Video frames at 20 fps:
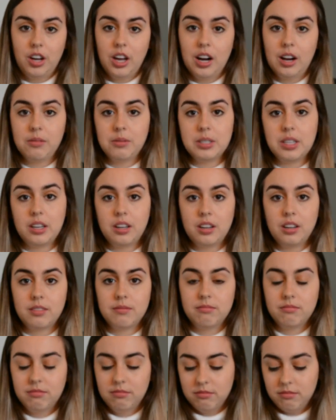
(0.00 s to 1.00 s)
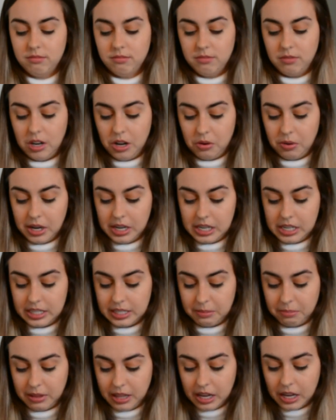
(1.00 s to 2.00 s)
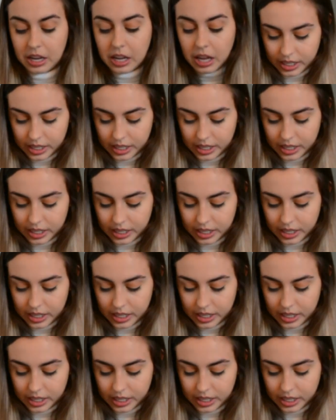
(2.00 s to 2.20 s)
and I was like, no, I need something.